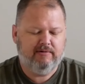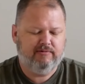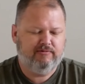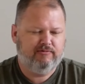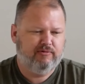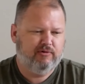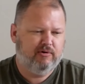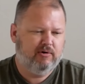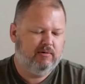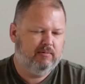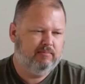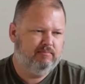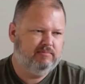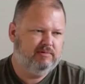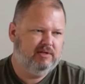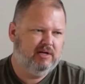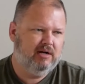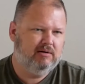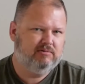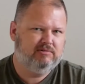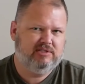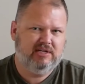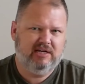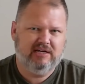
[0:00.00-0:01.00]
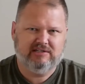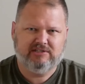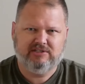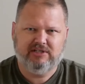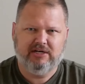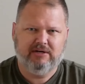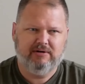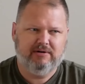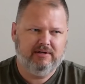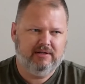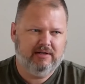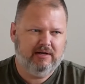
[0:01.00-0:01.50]
for, text
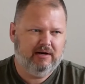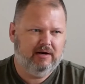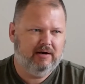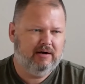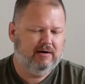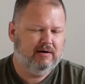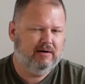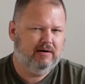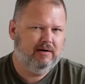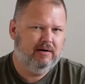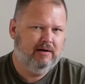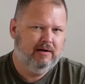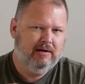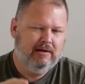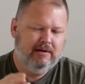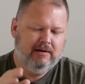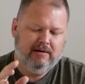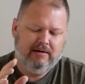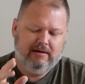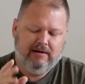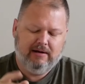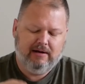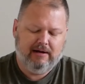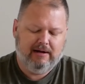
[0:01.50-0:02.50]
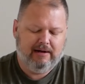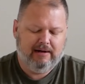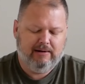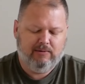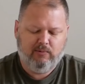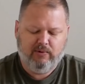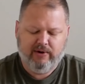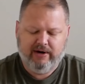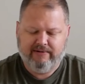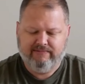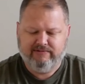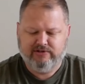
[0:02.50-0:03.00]
here and there,
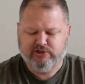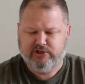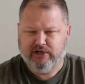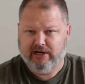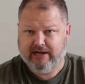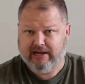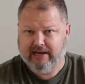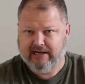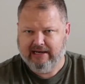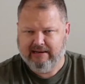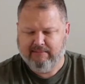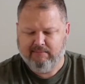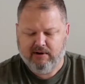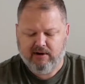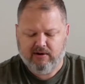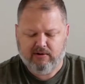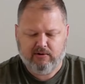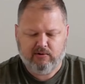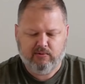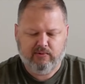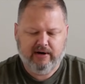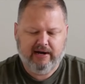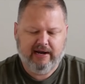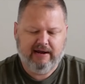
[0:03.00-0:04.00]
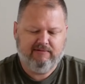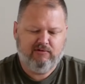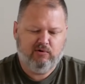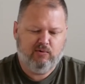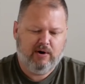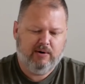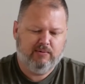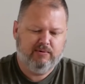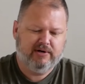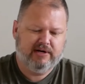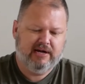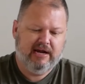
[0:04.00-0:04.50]
whatever, checking email or what have you
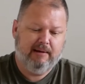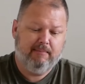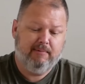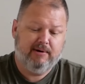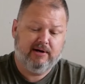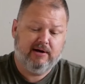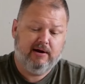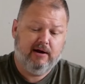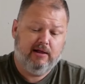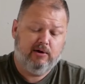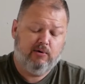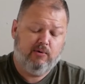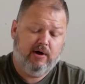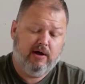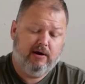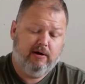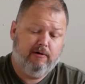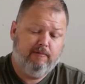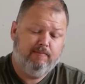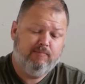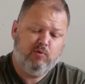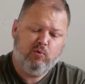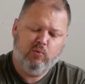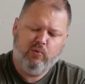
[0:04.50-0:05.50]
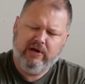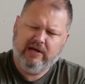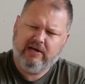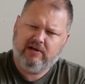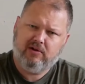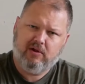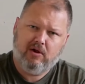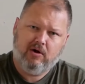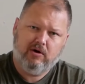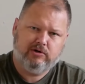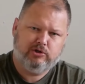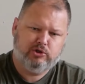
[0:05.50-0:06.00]
while we're camping in Colorado.
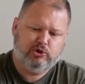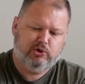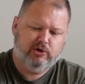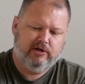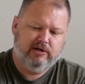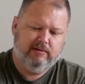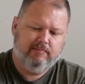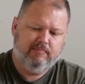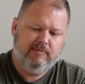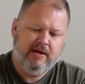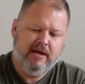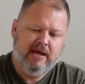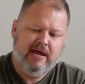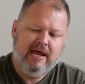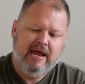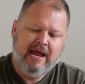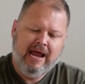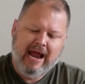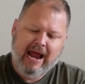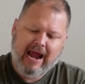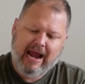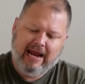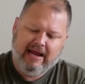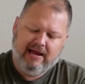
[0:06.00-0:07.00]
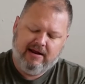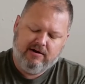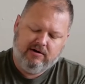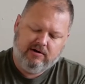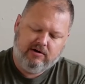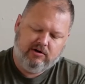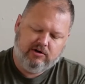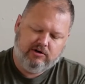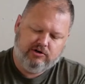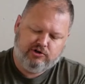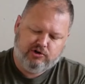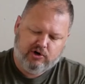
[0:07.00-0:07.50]
Week-long trip. And
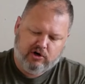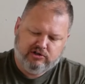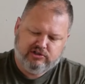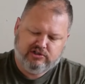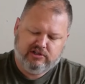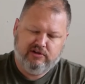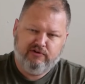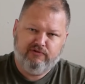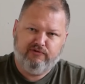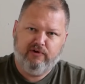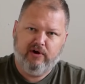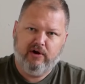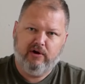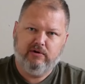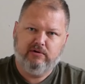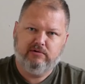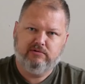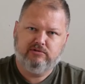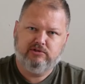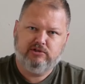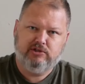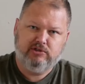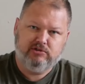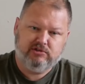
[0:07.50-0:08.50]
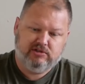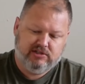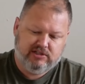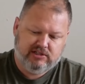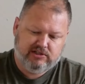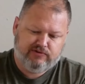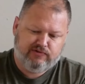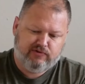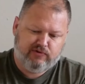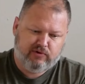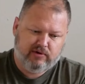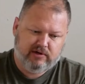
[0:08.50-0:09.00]
charging the phones, using
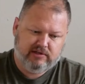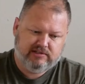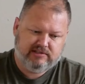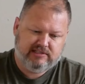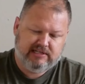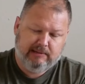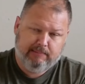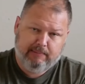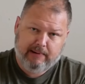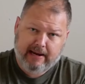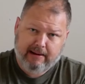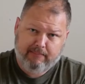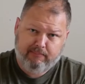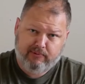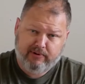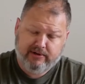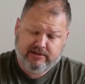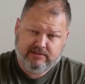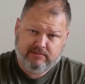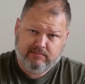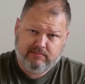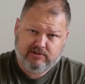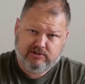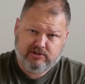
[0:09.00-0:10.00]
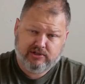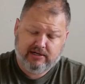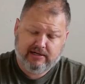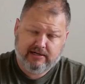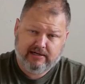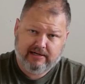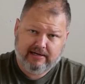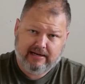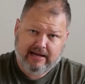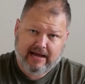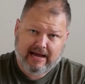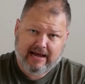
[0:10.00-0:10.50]
this for a CPAP breathing machine
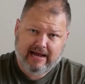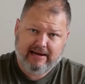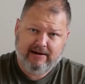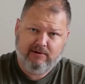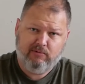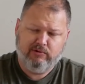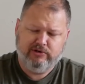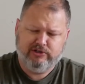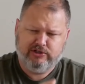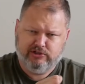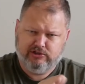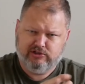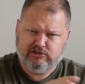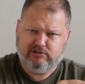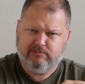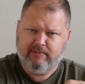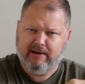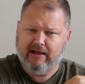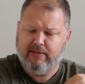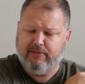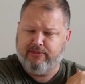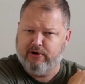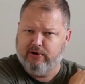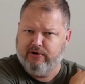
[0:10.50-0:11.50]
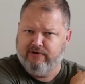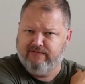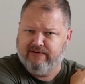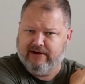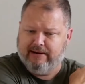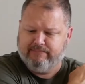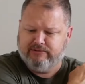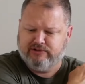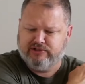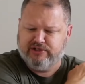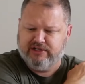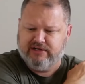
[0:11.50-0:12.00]
at night, which uses about
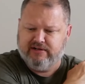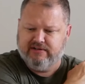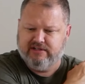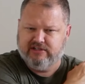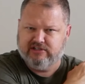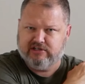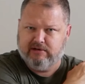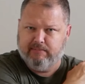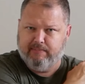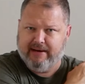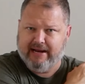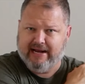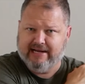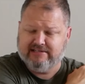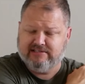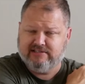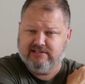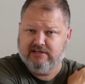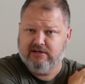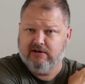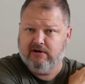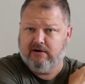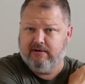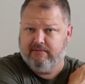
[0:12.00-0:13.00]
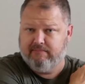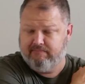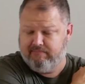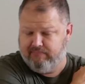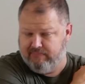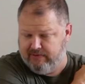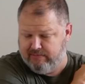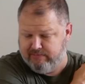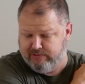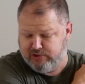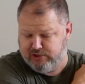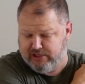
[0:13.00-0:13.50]
35% of this capacity on
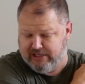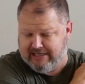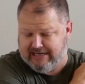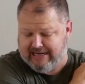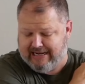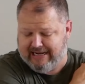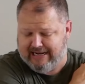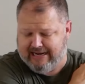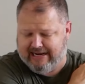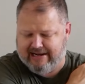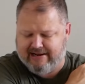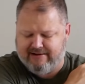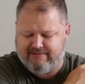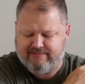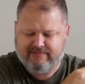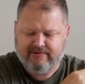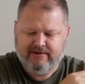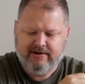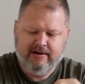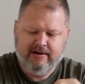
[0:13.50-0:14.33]
the machine I have,